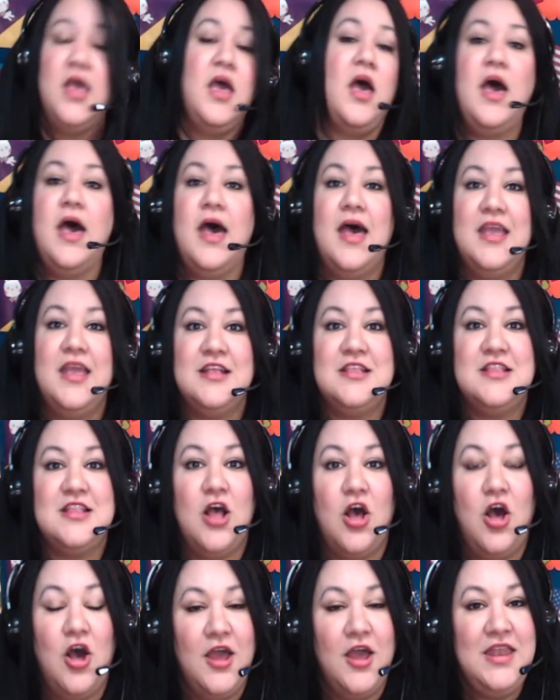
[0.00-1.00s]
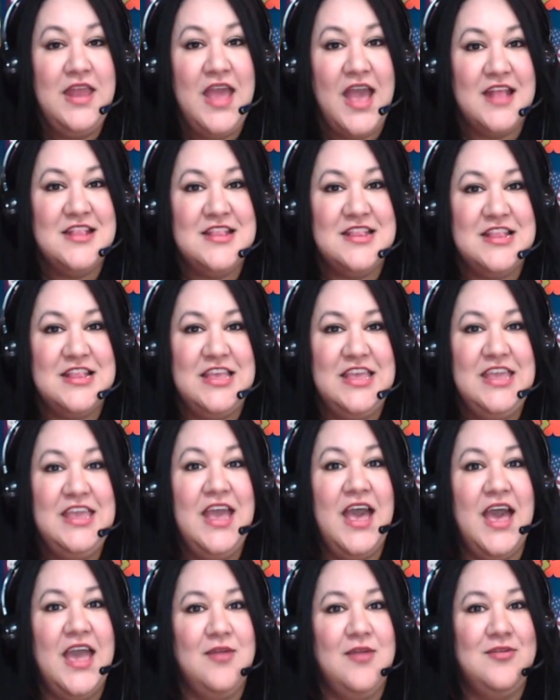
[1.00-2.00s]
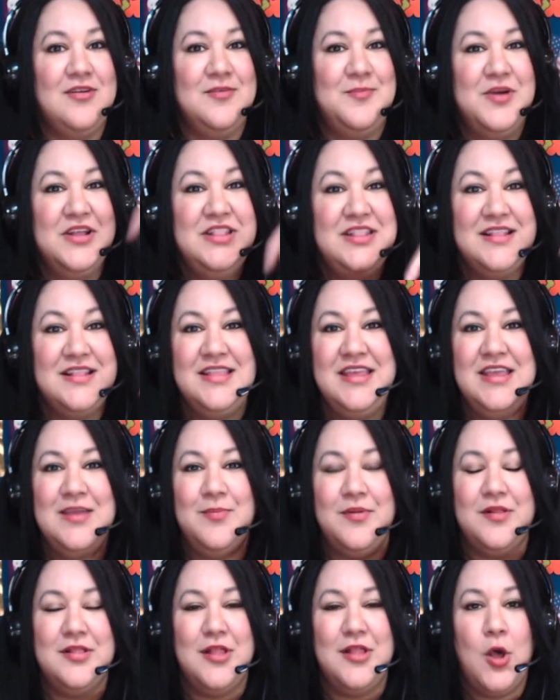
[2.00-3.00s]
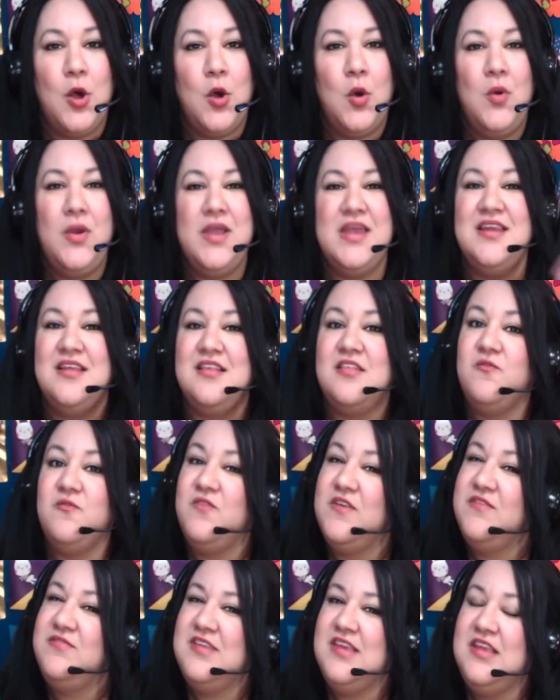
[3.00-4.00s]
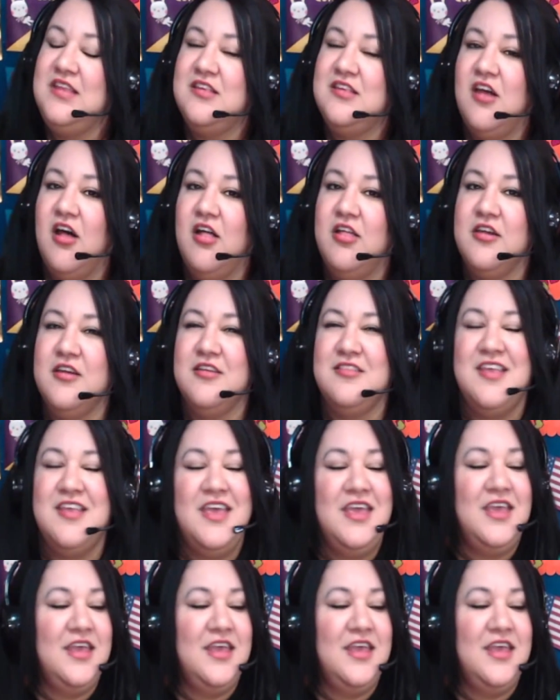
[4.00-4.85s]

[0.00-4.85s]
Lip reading: It's on Etsy. I will put the link below. It is $15,